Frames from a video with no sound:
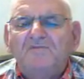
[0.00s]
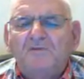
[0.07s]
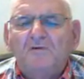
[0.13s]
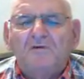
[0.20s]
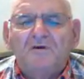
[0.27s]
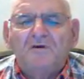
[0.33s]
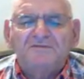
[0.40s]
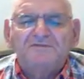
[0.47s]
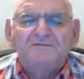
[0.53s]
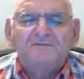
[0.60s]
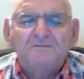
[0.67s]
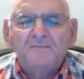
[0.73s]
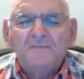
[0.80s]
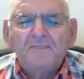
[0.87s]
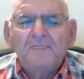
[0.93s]
As they were
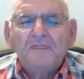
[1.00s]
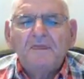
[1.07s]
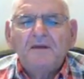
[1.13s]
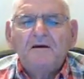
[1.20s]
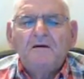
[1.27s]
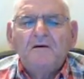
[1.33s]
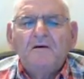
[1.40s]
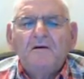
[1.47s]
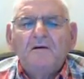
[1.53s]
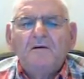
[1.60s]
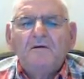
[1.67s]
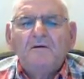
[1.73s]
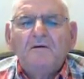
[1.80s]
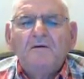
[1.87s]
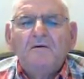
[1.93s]
mounting their below
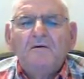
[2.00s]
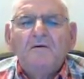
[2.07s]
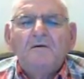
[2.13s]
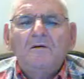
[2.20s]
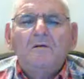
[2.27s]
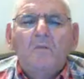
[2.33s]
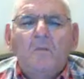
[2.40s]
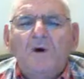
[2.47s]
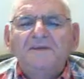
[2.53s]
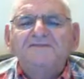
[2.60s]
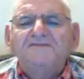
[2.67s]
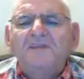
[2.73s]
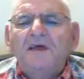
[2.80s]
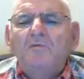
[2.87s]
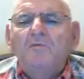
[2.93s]
and wet their
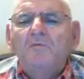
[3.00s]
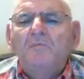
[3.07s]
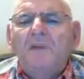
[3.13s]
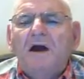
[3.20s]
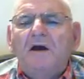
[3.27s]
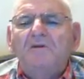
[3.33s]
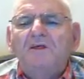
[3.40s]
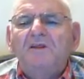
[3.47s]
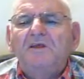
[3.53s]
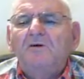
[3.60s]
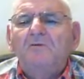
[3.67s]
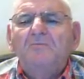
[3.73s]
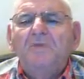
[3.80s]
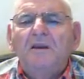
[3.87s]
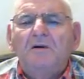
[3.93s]
couch with tears,
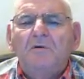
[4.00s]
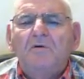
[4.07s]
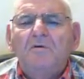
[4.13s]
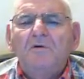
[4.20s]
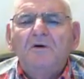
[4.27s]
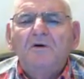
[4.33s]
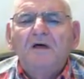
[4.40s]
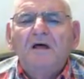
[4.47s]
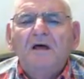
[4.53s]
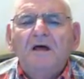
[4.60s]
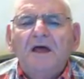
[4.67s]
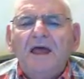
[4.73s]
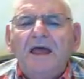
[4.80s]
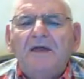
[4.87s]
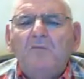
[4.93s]
they wrestled
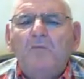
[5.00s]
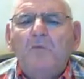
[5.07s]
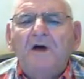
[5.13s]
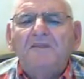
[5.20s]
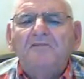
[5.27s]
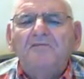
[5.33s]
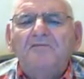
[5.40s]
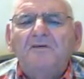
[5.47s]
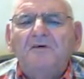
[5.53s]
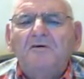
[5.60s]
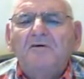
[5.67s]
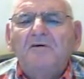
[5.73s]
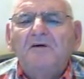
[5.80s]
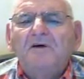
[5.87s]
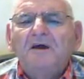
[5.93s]
hard as we
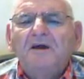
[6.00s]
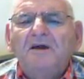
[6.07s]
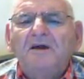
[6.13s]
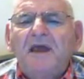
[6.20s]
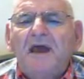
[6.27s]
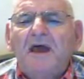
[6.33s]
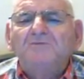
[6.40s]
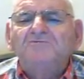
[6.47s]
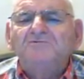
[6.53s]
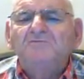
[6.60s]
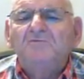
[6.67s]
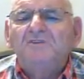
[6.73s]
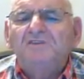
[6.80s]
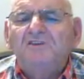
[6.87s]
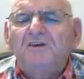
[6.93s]
do now with sins
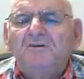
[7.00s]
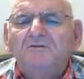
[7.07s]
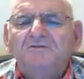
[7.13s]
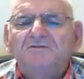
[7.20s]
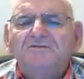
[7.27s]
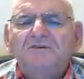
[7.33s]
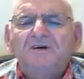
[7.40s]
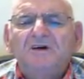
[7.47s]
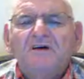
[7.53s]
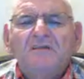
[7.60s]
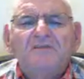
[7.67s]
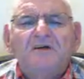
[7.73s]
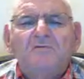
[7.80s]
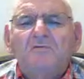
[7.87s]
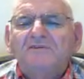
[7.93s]
and doubts and
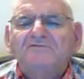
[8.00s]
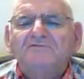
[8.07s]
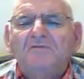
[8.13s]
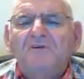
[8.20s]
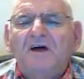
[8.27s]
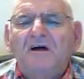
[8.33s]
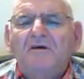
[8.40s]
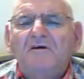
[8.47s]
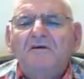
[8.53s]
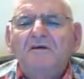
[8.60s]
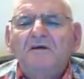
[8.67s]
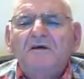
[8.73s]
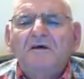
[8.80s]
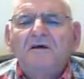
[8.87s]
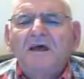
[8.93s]
fears.
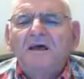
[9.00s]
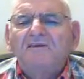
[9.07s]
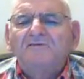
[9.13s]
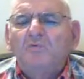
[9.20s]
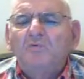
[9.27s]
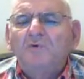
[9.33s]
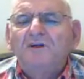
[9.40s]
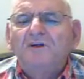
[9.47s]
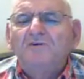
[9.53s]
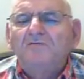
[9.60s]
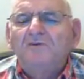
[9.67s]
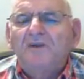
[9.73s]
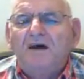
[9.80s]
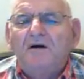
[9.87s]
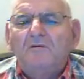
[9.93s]
And God's word only to address,
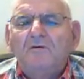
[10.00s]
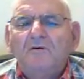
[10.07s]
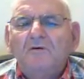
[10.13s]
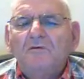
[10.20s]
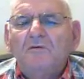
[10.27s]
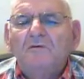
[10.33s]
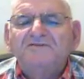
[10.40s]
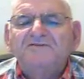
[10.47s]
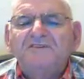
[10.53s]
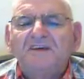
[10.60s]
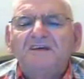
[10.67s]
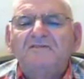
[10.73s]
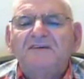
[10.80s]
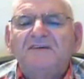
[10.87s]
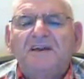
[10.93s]
never in
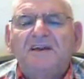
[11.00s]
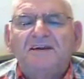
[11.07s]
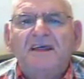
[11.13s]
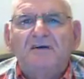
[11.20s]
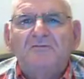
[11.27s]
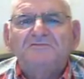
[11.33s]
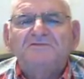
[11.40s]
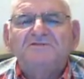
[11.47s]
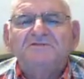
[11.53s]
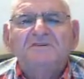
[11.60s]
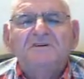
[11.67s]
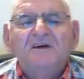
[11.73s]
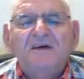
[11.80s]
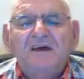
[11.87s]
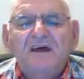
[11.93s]
tradition,
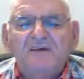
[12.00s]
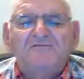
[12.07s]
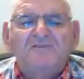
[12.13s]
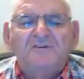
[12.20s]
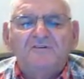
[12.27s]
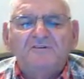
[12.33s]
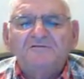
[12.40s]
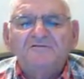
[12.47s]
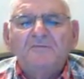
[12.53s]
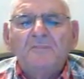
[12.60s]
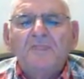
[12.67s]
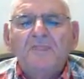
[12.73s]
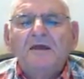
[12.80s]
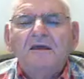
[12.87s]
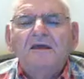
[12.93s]
is a living pilgrim, a
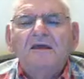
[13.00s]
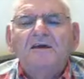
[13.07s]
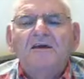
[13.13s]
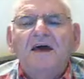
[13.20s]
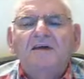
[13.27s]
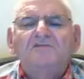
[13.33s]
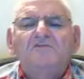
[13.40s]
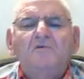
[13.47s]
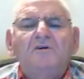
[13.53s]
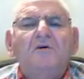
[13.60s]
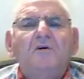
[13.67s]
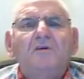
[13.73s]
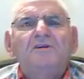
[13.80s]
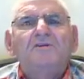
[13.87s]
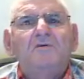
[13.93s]
workman for God, a
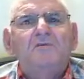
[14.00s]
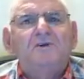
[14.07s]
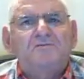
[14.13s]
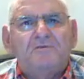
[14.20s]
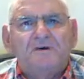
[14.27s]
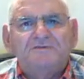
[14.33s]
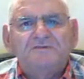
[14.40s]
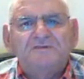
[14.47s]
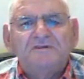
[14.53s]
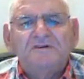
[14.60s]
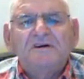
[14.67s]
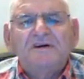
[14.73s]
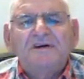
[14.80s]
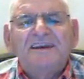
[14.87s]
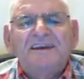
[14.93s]
friend of Christ.
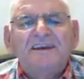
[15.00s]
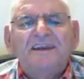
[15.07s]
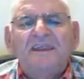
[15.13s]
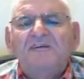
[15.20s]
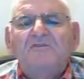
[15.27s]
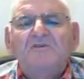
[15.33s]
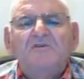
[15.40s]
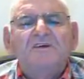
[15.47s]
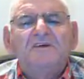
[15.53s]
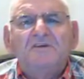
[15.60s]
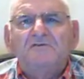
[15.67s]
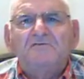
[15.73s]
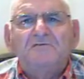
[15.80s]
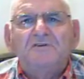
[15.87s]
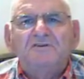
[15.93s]
God is our refuge and
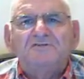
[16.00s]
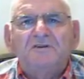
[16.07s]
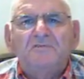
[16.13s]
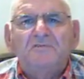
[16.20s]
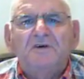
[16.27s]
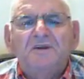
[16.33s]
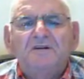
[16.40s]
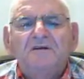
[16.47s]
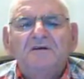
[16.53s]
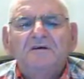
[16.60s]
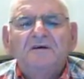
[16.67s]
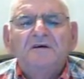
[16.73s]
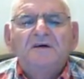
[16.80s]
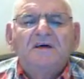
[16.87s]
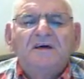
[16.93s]
defense.
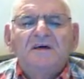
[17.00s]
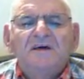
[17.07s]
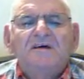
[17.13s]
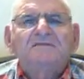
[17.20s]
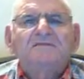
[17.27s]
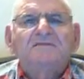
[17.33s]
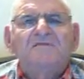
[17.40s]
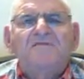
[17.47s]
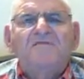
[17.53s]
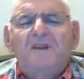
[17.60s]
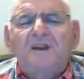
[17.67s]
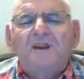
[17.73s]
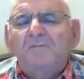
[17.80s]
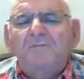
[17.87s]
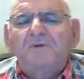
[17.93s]
Psalms chapter
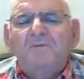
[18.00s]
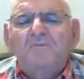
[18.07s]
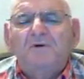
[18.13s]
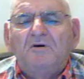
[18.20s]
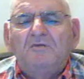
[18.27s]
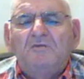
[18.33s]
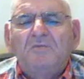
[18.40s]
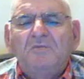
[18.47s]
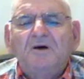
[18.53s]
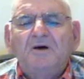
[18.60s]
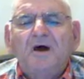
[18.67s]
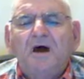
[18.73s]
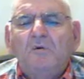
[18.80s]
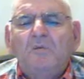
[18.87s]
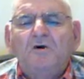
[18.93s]
46, verse 1.
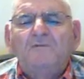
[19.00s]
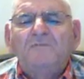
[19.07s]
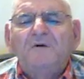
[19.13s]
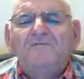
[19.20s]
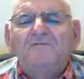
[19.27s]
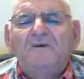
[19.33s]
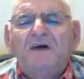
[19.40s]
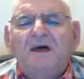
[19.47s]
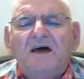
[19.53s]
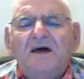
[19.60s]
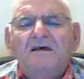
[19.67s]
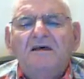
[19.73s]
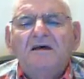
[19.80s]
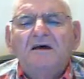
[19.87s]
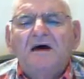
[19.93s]
Our God is our
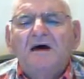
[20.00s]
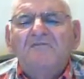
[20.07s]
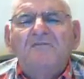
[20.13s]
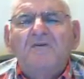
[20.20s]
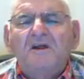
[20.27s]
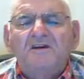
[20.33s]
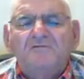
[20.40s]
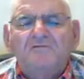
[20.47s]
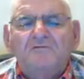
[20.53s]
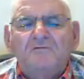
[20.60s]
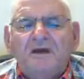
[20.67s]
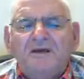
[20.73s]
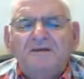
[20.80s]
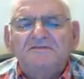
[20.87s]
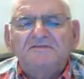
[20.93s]
refuge and our
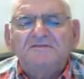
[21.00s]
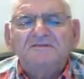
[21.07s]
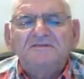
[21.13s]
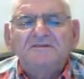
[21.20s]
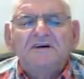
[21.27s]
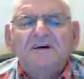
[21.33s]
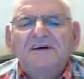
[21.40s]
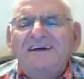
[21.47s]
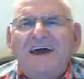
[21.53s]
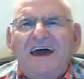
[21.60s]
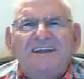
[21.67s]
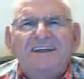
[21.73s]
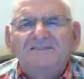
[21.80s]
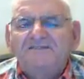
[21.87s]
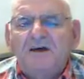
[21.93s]
strength, a very present
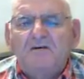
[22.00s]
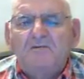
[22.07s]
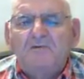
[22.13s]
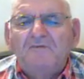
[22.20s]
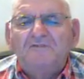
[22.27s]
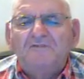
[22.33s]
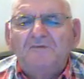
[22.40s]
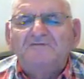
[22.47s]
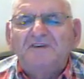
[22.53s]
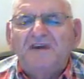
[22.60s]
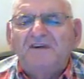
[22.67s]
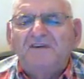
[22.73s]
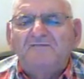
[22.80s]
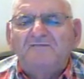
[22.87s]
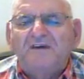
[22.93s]
help in trouble. But
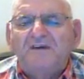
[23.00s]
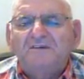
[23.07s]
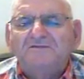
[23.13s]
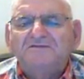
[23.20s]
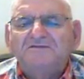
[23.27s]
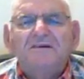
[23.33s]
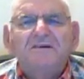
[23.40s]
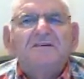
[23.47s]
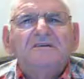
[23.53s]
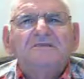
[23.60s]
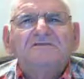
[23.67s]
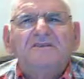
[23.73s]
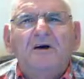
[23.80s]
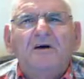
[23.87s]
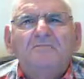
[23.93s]
brother, you turn to
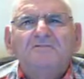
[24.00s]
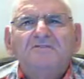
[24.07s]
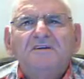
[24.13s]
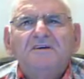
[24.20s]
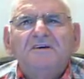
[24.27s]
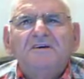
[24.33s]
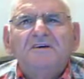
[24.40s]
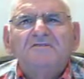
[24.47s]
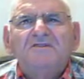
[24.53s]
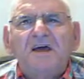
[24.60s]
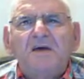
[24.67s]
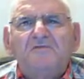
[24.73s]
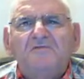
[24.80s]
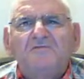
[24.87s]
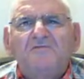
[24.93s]
God for help when you're in
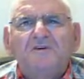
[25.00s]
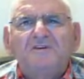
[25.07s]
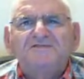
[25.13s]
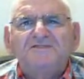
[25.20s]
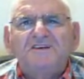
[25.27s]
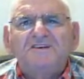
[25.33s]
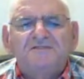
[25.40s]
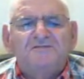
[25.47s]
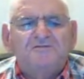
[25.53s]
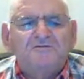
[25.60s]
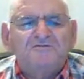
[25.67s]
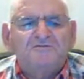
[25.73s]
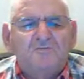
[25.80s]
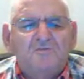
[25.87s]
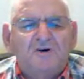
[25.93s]
trouble.
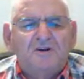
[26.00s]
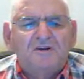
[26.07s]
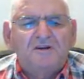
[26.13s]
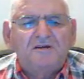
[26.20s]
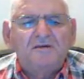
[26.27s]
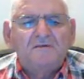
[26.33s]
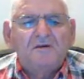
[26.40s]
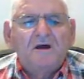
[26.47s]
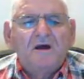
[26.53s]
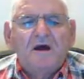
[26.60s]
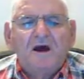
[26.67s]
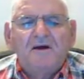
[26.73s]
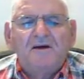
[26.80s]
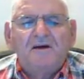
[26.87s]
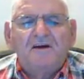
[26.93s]
You think He hears your prayers?